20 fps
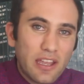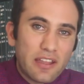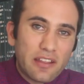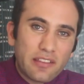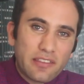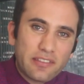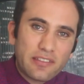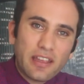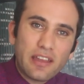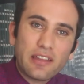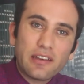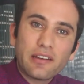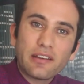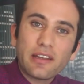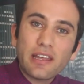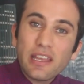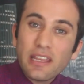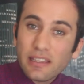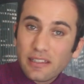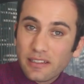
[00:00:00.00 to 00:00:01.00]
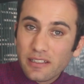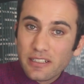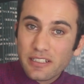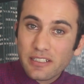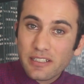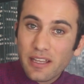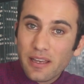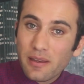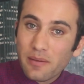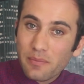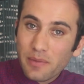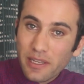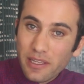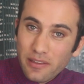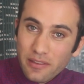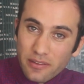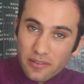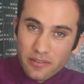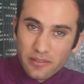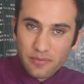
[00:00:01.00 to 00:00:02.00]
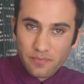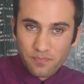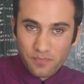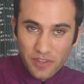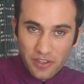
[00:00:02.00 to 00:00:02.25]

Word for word: In standard English that means,